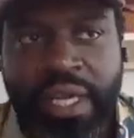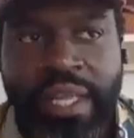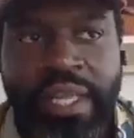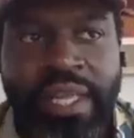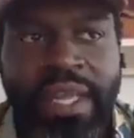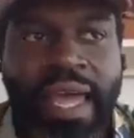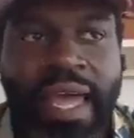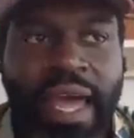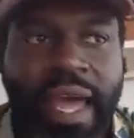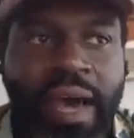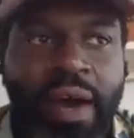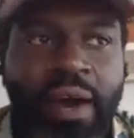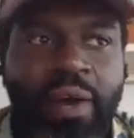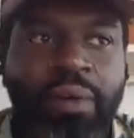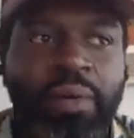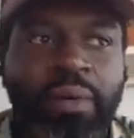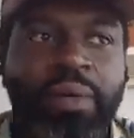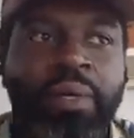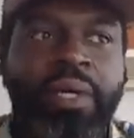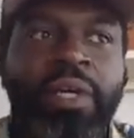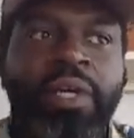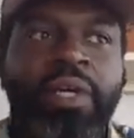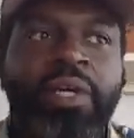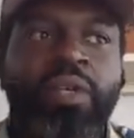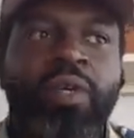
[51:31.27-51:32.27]
Now,
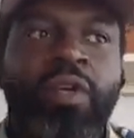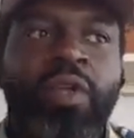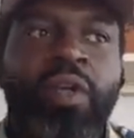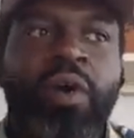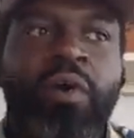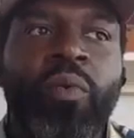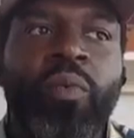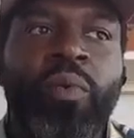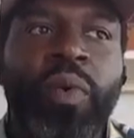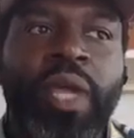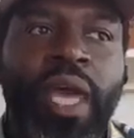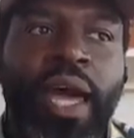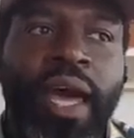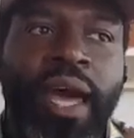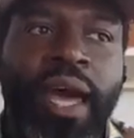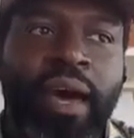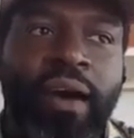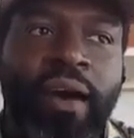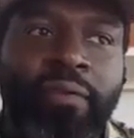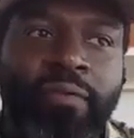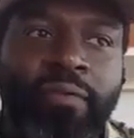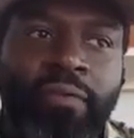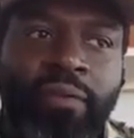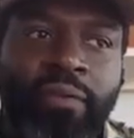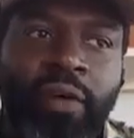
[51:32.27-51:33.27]
you know, we
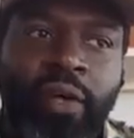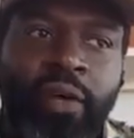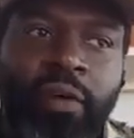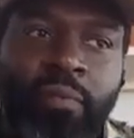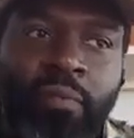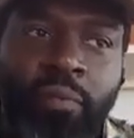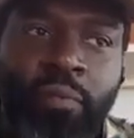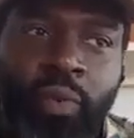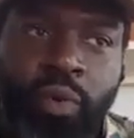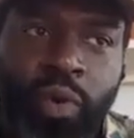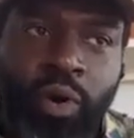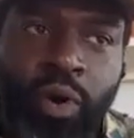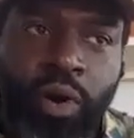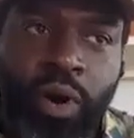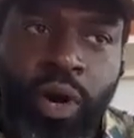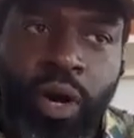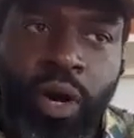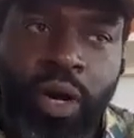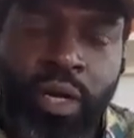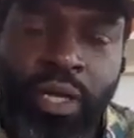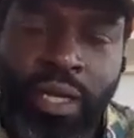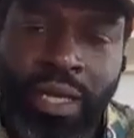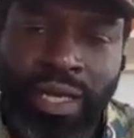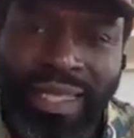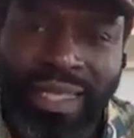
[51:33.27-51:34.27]
have
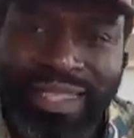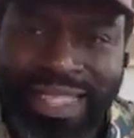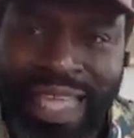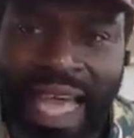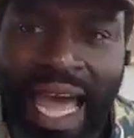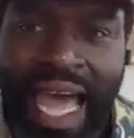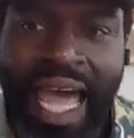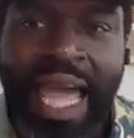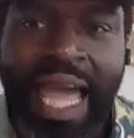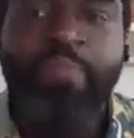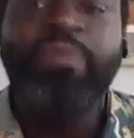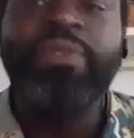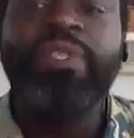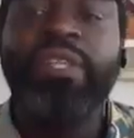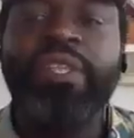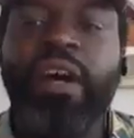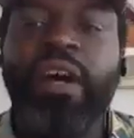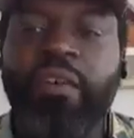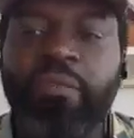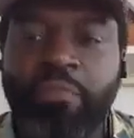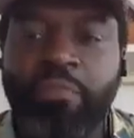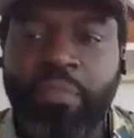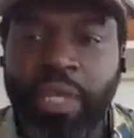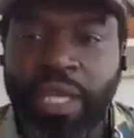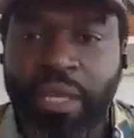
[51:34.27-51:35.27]
more types
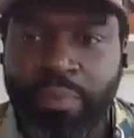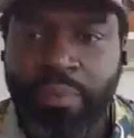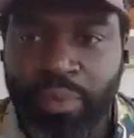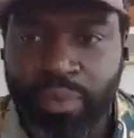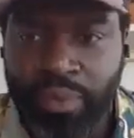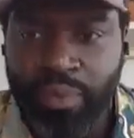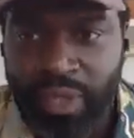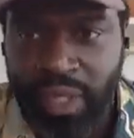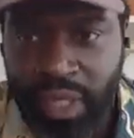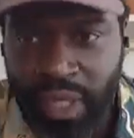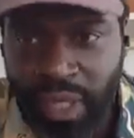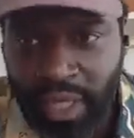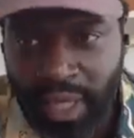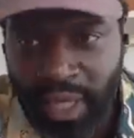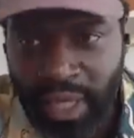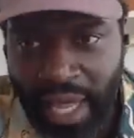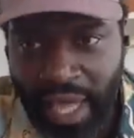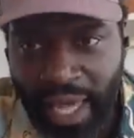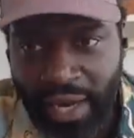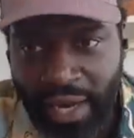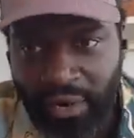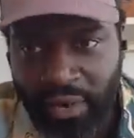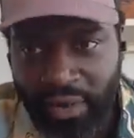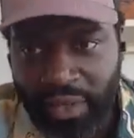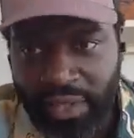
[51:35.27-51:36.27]
of people to look
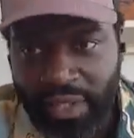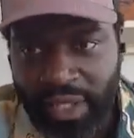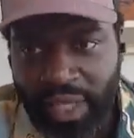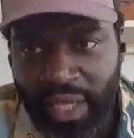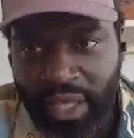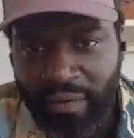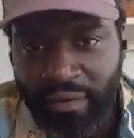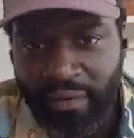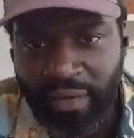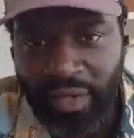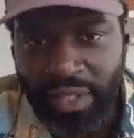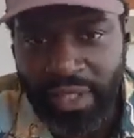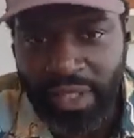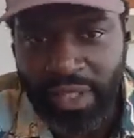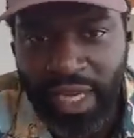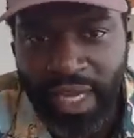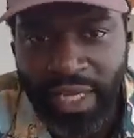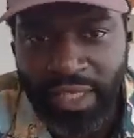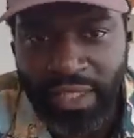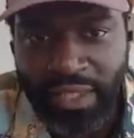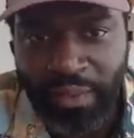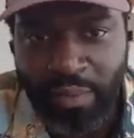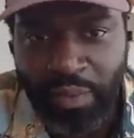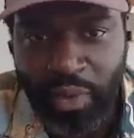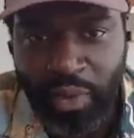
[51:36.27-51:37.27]
at on television,
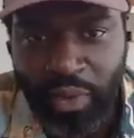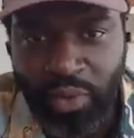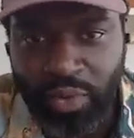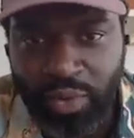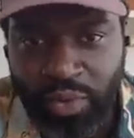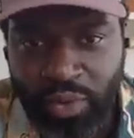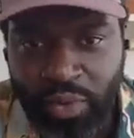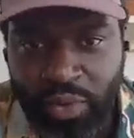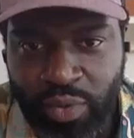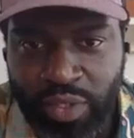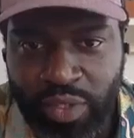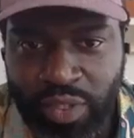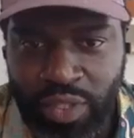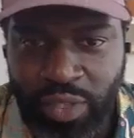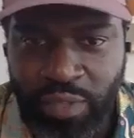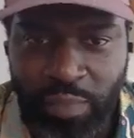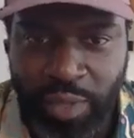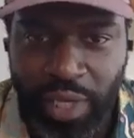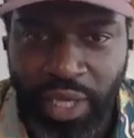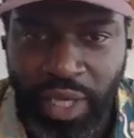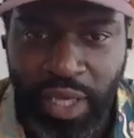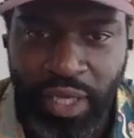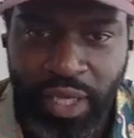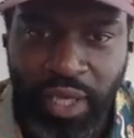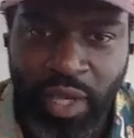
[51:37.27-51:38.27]
as opposed to it just
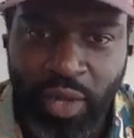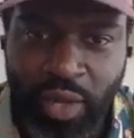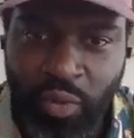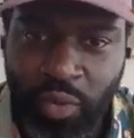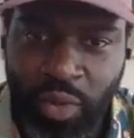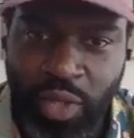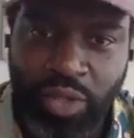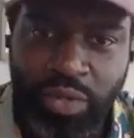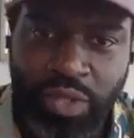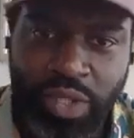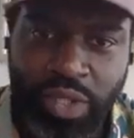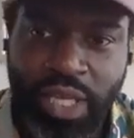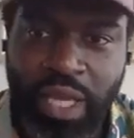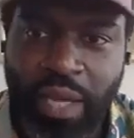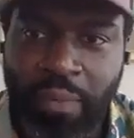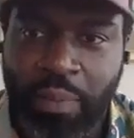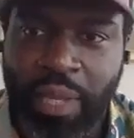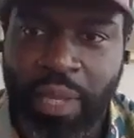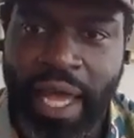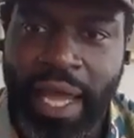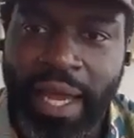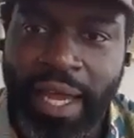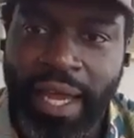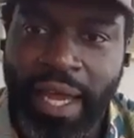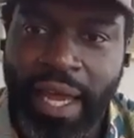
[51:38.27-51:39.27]
being, when you see a
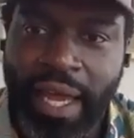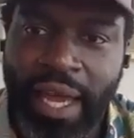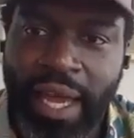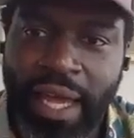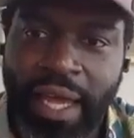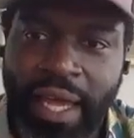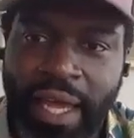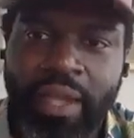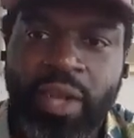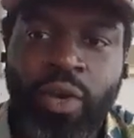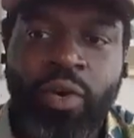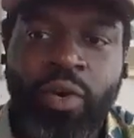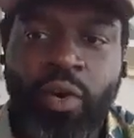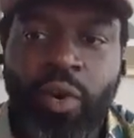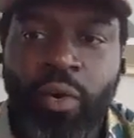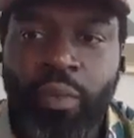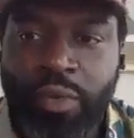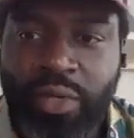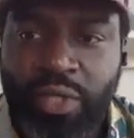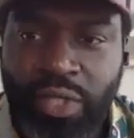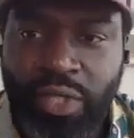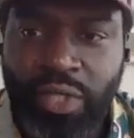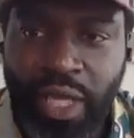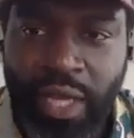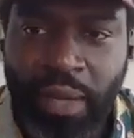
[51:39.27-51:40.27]
Black guy or when
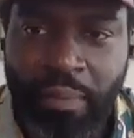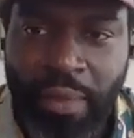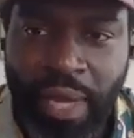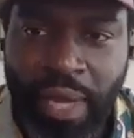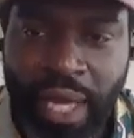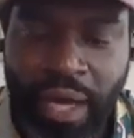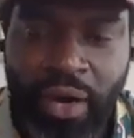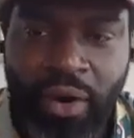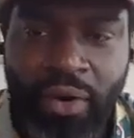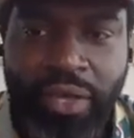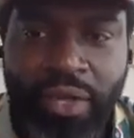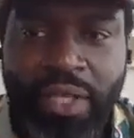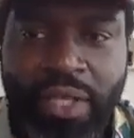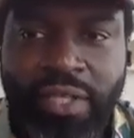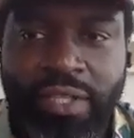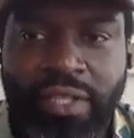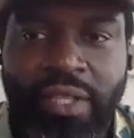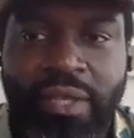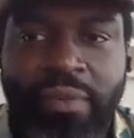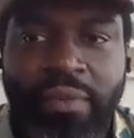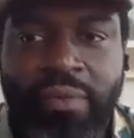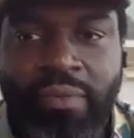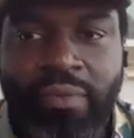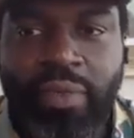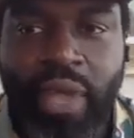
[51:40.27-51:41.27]
you see a male, he's
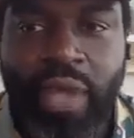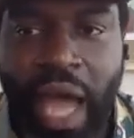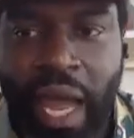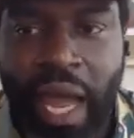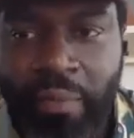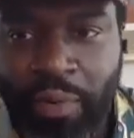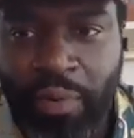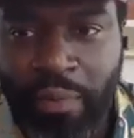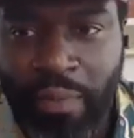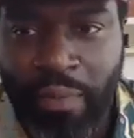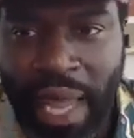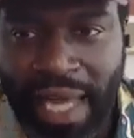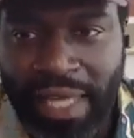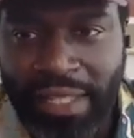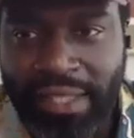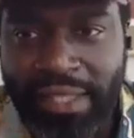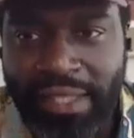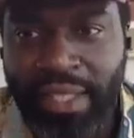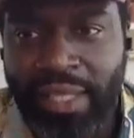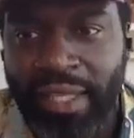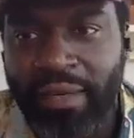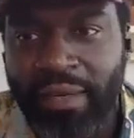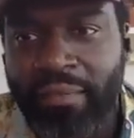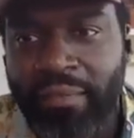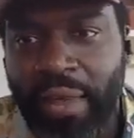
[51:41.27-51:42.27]
the hyper
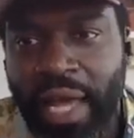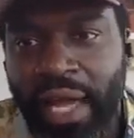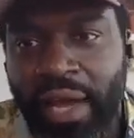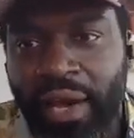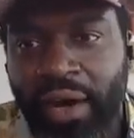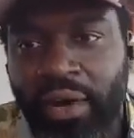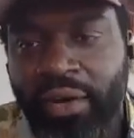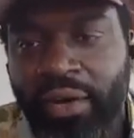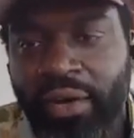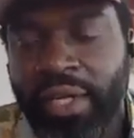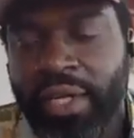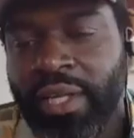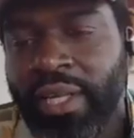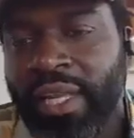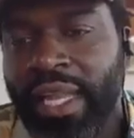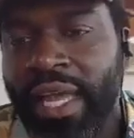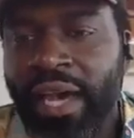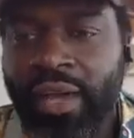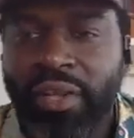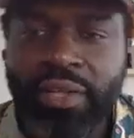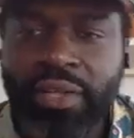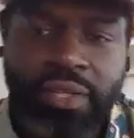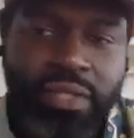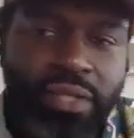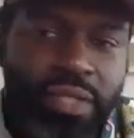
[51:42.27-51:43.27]
masculine male.
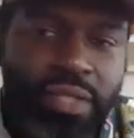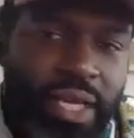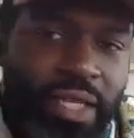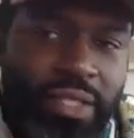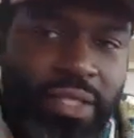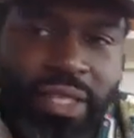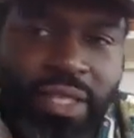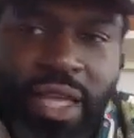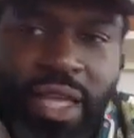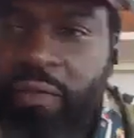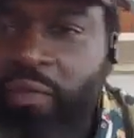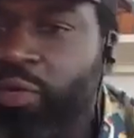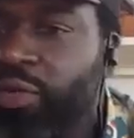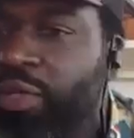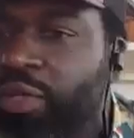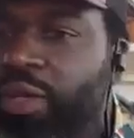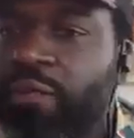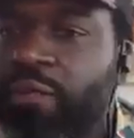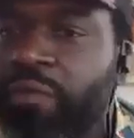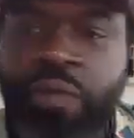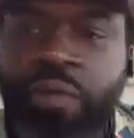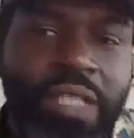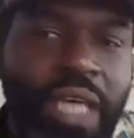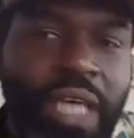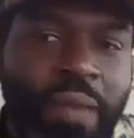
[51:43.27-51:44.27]
Now there's like several
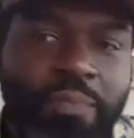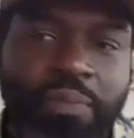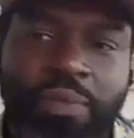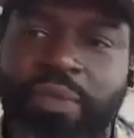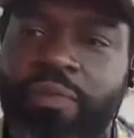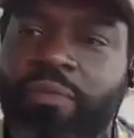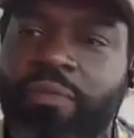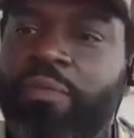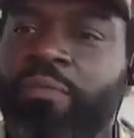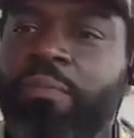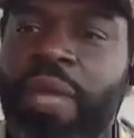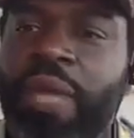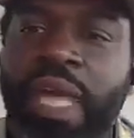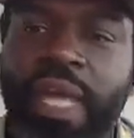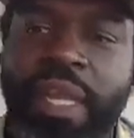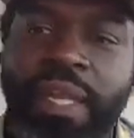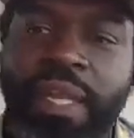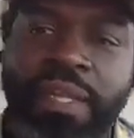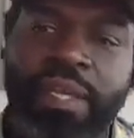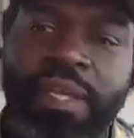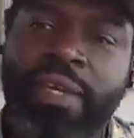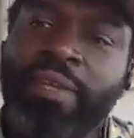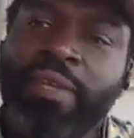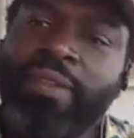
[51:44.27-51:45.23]
different types of men.